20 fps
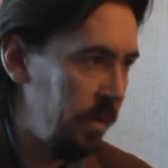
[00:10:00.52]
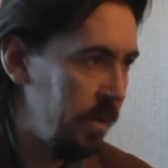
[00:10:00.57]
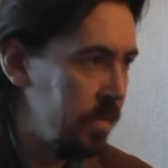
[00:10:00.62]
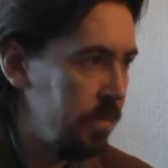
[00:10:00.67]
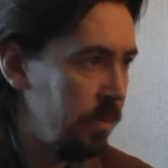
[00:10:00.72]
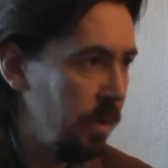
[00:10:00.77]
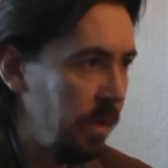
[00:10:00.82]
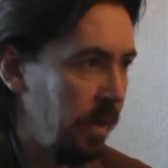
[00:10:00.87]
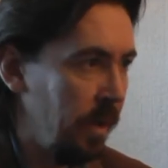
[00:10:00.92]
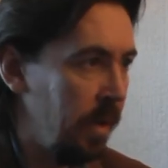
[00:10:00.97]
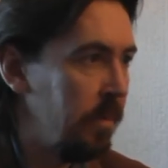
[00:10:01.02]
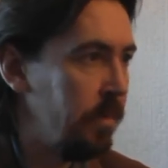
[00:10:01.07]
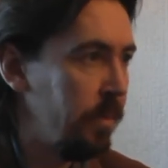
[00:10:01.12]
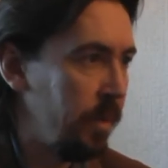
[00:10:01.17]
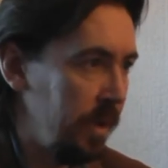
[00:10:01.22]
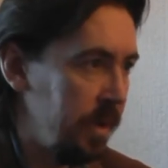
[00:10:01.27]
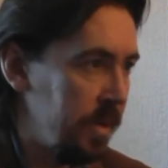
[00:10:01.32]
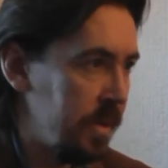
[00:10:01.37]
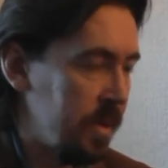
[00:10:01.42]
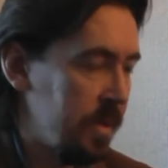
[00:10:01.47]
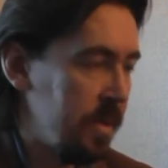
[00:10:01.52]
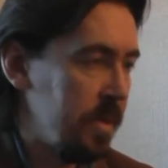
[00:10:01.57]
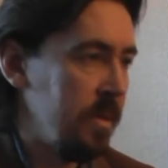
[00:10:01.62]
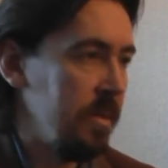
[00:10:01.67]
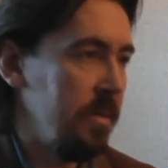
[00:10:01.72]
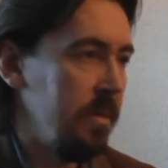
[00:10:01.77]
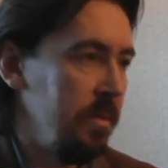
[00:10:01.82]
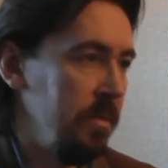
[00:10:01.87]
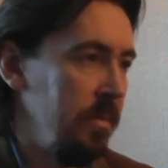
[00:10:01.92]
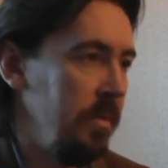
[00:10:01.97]
his mother, Princess
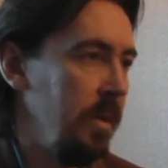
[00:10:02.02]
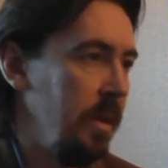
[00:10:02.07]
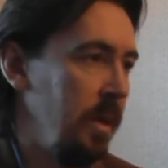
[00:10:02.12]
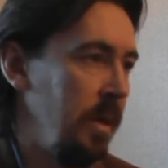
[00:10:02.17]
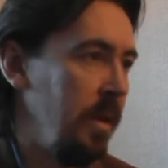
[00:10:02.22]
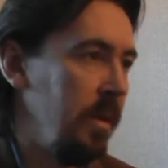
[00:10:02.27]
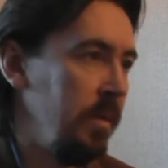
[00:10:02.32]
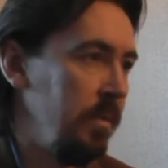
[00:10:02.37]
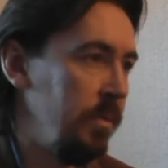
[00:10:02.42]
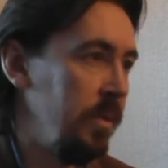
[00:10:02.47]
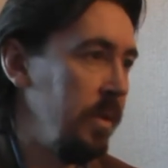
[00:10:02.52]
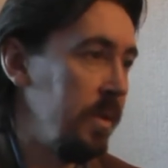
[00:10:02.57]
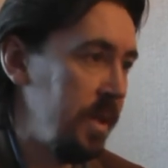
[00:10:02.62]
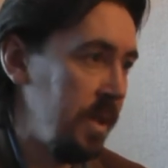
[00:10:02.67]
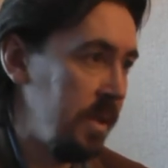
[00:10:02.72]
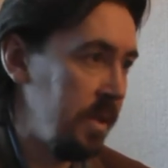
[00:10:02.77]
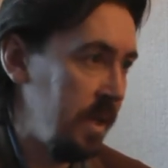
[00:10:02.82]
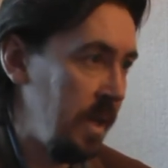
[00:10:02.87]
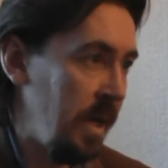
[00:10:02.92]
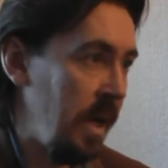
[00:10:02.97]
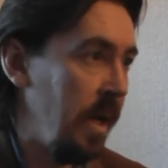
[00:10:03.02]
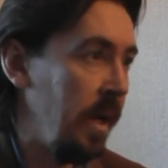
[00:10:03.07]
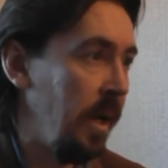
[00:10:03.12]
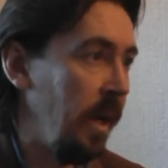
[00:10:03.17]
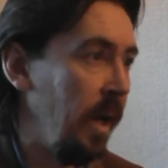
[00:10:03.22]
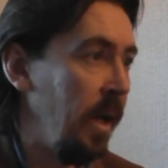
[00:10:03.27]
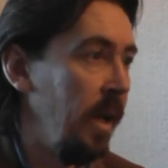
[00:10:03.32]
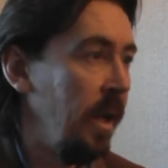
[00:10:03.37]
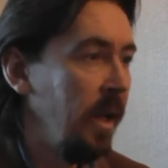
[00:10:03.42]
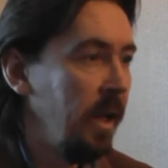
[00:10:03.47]
Princess
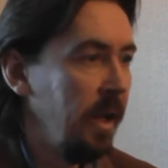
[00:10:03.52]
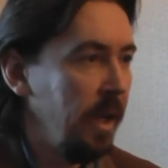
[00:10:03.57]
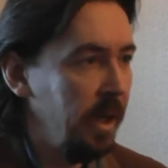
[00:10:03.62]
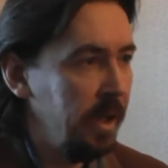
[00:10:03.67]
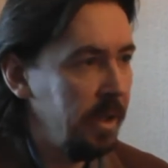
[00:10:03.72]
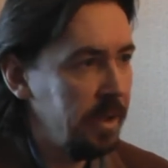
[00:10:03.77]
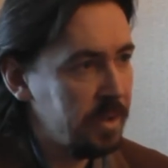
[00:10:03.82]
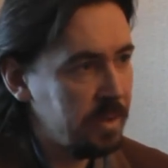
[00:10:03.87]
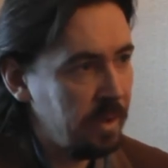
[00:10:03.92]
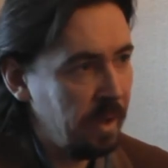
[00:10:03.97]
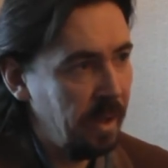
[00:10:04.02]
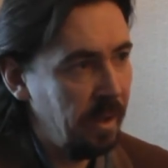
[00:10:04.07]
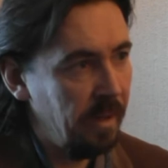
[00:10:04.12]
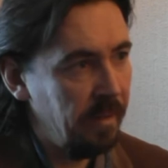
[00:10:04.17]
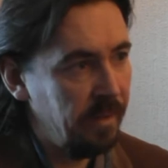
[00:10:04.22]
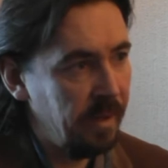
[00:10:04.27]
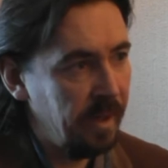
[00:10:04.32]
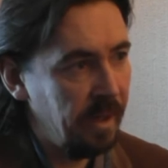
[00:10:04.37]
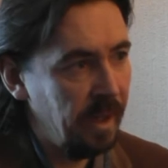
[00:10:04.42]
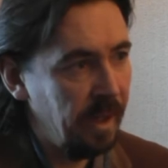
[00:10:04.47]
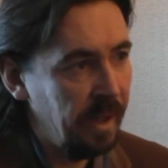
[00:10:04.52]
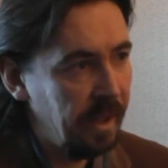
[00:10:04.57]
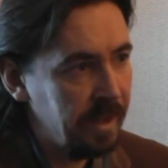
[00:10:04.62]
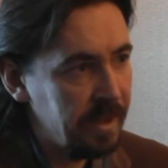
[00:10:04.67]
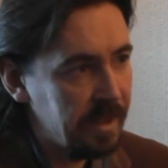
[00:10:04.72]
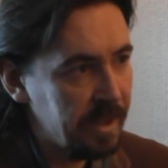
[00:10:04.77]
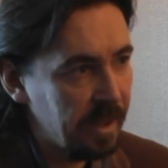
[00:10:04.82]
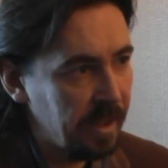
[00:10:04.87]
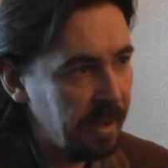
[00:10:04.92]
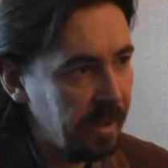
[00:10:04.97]
Diana, and he's trying to find
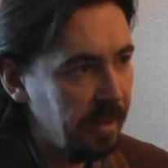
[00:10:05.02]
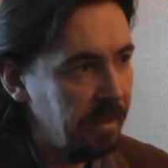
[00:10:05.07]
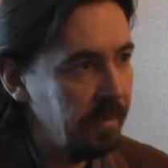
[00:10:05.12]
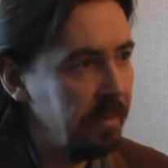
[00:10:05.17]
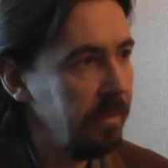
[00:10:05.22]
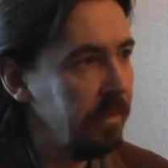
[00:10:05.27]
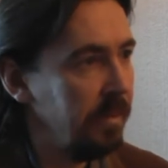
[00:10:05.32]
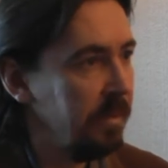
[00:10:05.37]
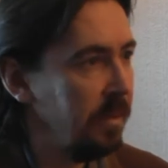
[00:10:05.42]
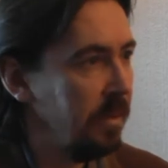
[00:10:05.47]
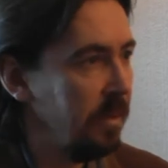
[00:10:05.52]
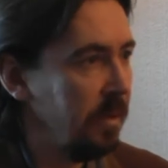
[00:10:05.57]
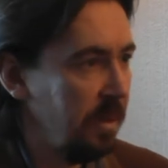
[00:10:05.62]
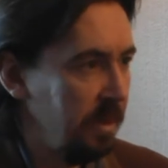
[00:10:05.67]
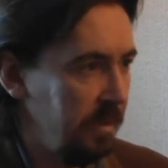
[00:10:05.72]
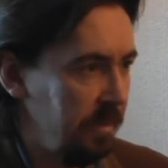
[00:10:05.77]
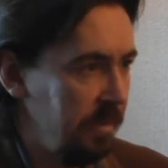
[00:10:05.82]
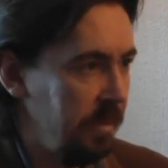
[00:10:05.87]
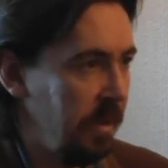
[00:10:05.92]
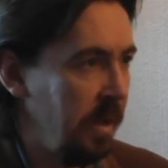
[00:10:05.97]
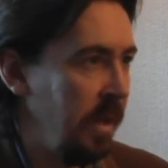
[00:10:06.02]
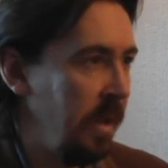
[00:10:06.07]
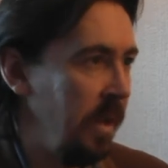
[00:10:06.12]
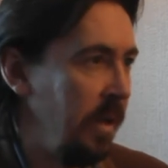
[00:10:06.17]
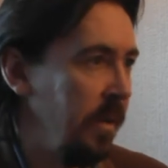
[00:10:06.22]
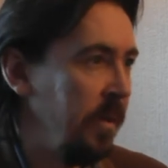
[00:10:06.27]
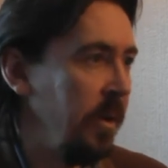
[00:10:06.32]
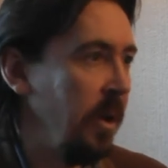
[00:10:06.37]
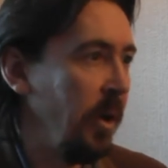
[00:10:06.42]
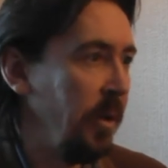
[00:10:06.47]
links to
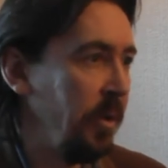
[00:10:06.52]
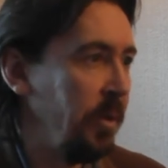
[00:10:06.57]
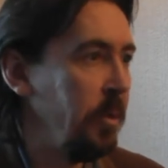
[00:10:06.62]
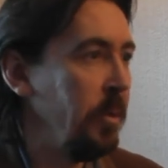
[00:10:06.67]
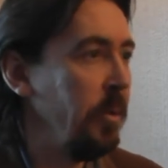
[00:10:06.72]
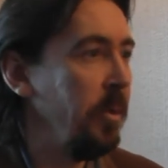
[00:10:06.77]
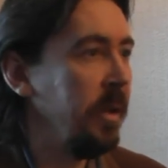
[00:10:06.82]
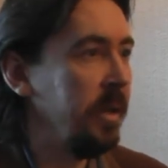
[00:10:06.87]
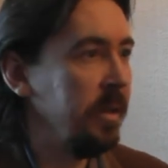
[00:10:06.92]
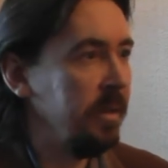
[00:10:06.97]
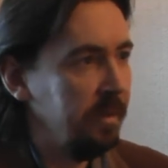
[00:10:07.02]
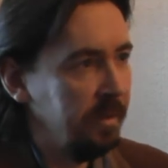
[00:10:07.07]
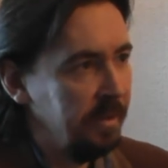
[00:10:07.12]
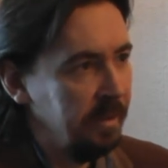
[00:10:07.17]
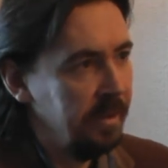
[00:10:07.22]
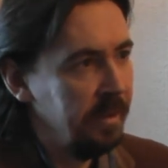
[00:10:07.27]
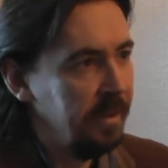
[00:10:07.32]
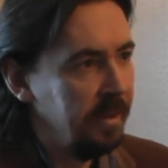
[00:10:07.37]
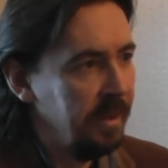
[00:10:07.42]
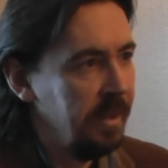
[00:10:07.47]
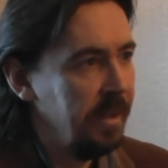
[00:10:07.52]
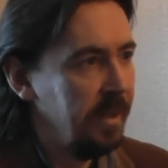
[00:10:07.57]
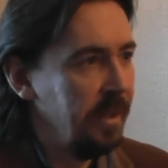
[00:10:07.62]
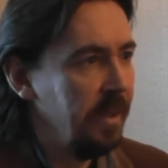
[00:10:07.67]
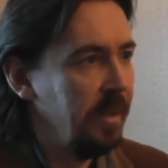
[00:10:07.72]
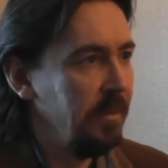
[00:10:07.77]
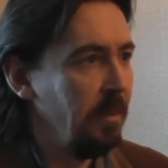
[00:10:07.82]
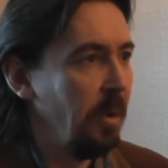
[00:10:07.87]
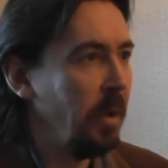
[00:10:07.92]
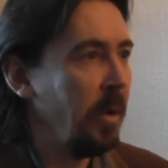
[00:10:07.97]
Arthurian
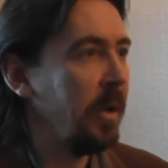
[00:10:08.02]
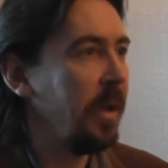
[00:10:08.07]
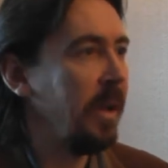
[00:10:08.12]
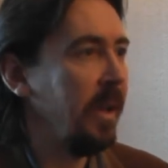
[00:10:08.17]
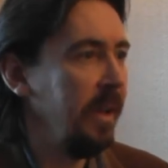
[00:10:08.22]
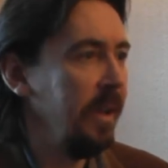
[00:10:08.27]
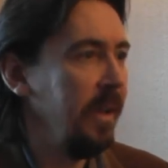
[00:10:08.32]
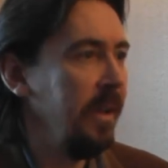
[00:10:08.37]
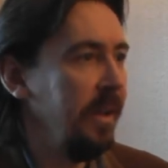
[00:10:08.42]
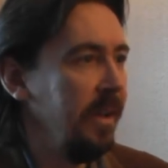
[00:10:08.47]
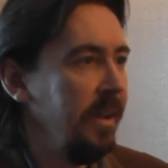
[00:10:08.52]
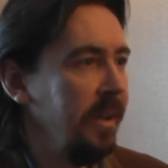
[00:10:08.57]
monarchy